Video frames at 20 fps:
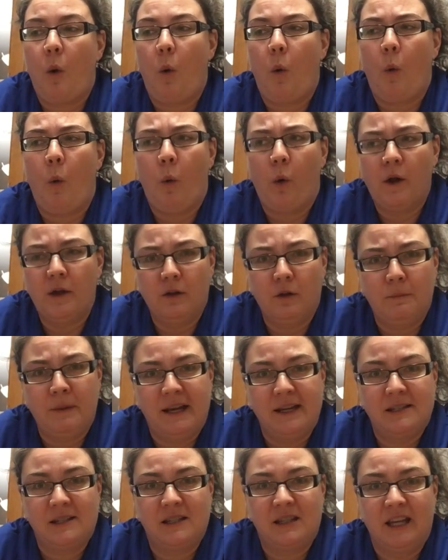
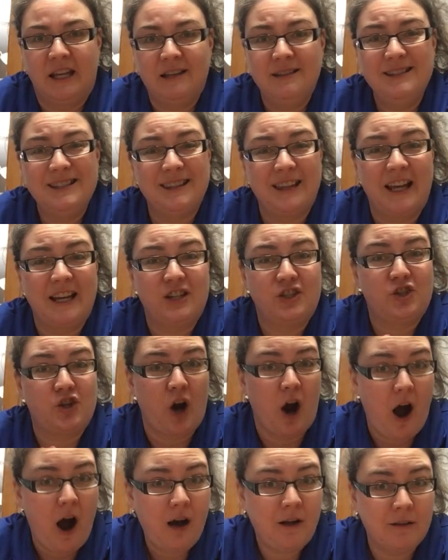oil-based things like
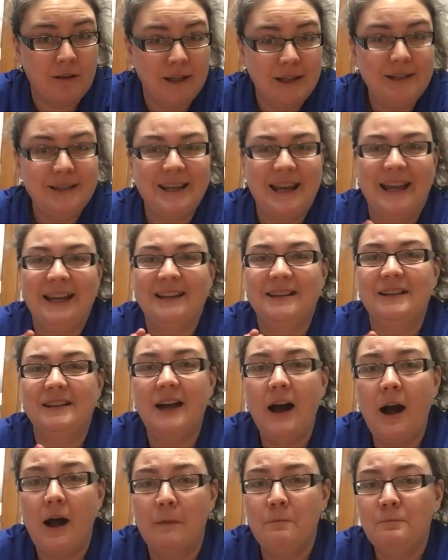chocolate and
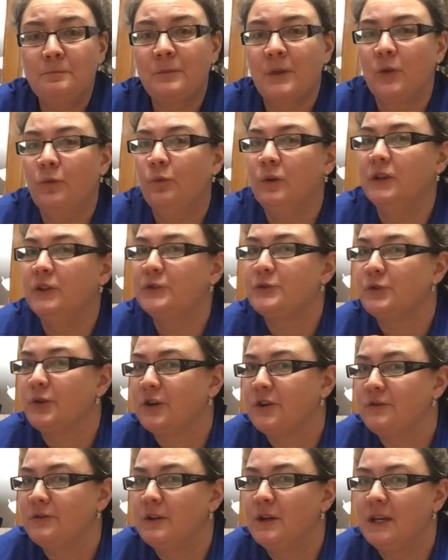gum will
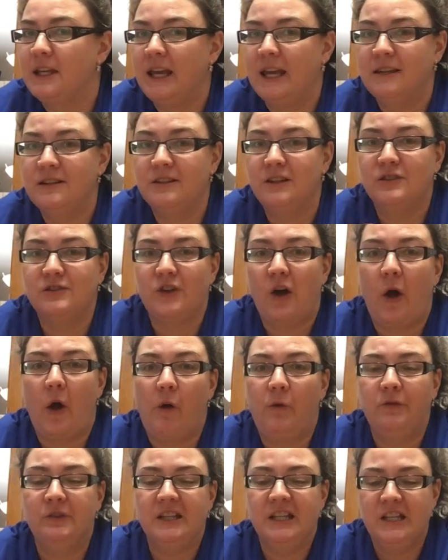can
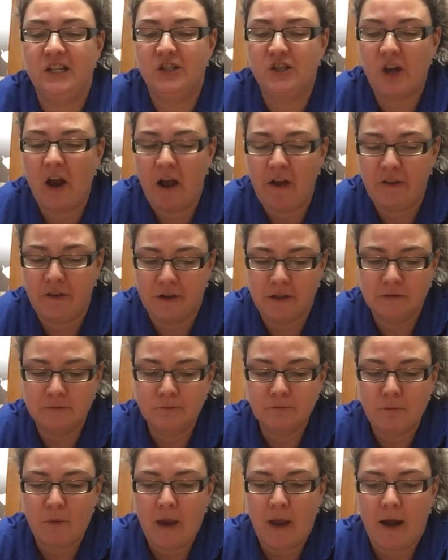dissolve each other.
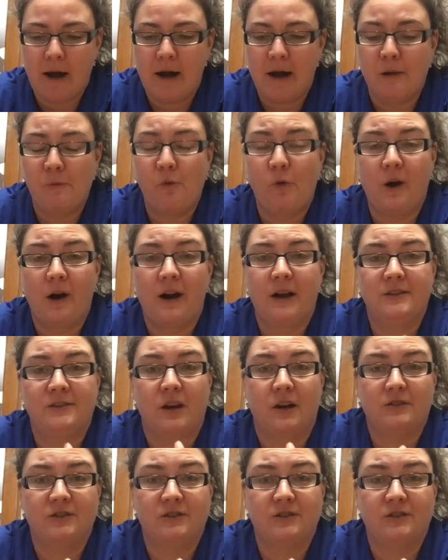Whereas our